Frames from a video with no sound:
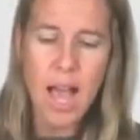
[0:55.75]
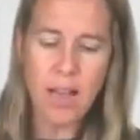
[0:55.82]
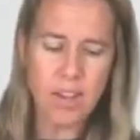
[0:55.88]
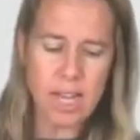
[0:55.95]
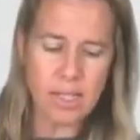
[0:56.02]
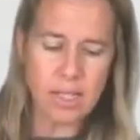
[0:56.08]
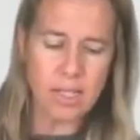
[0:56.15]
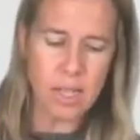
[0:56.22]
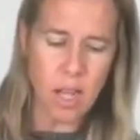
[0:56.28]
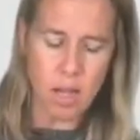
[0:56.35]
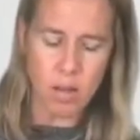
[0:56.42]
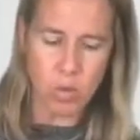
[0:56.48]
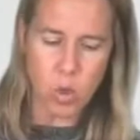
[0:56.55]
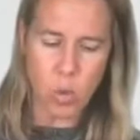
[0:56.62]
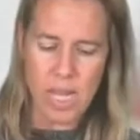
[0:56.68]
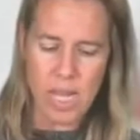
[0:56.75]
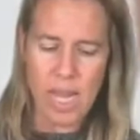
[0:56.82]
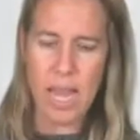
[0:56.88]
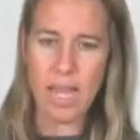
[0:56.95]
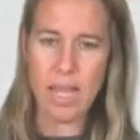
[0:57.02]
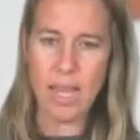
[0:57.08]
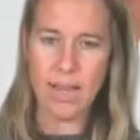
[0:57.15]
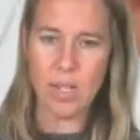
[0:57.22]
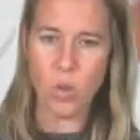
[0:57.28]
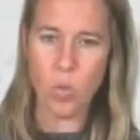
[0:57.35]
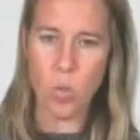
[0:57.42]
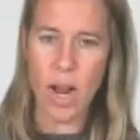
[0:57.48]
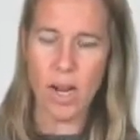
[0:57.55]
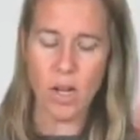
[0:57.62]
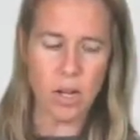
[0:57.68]
I've got some 28 gauge
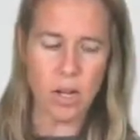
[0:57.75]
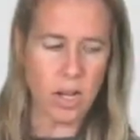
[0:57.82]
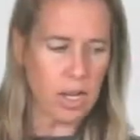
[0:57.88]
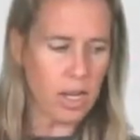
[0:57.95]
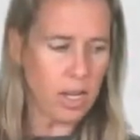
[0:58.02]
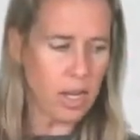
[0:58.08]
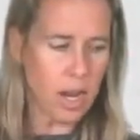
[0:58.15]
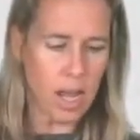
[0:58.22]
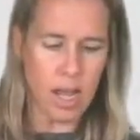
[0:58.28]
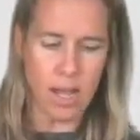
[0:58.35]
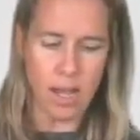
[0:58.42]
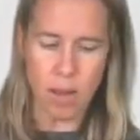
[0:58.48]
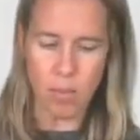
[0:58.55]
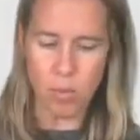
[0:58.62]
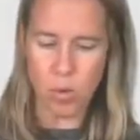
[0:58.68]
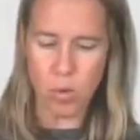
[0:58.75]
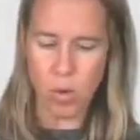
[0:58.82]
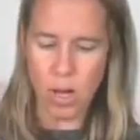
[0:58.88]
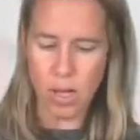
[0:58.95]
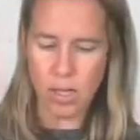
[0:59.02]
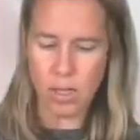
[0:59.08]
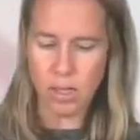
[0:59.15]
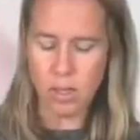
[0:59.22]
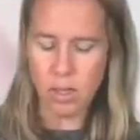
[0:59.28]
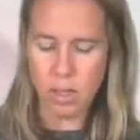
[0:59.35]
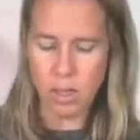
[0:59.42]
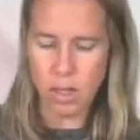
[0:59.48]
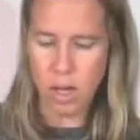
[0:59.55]
wire in a bronze